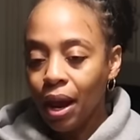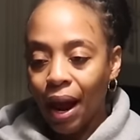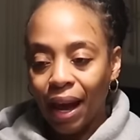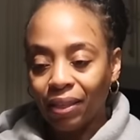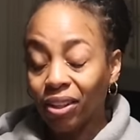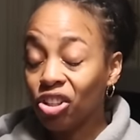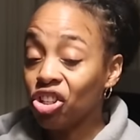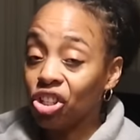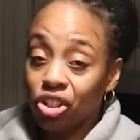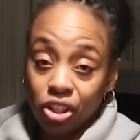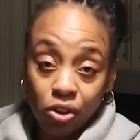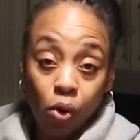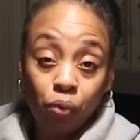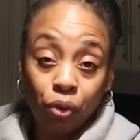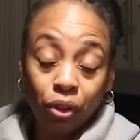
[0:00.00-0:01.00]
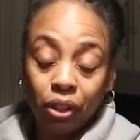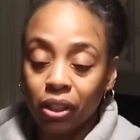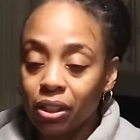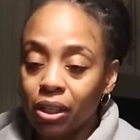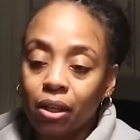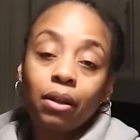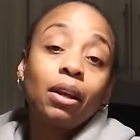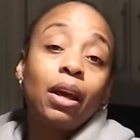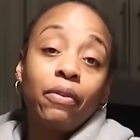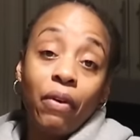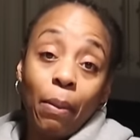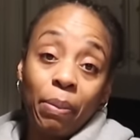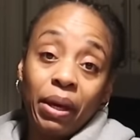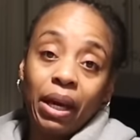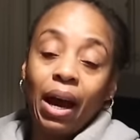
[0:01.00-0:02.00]
I think she just overlooked it, if
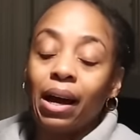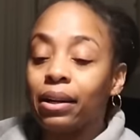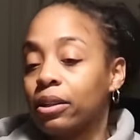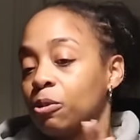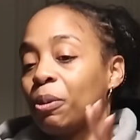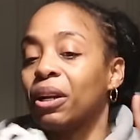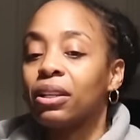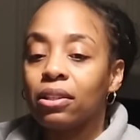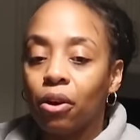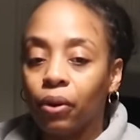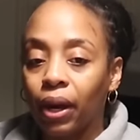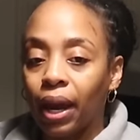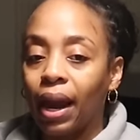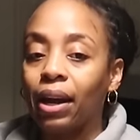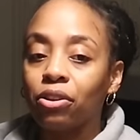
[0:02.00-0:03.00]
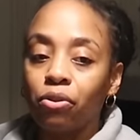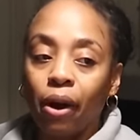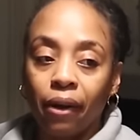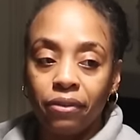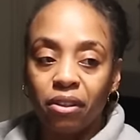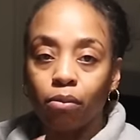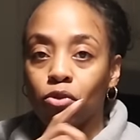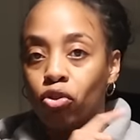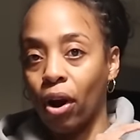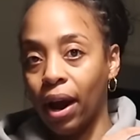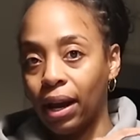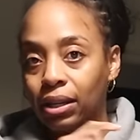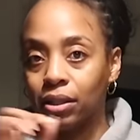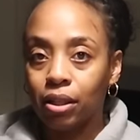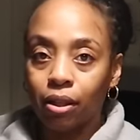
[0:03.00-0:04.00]
I'm being honest, but it's okay. I do have some
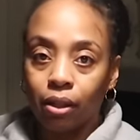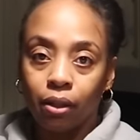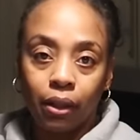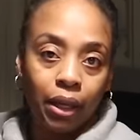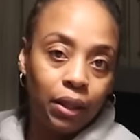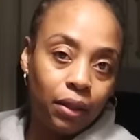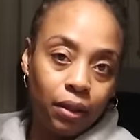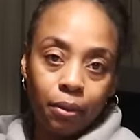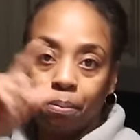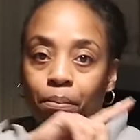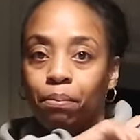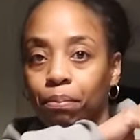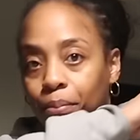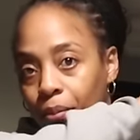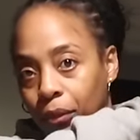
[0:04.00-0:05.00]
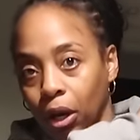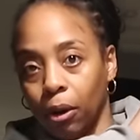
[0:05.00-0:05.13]
dried dill in the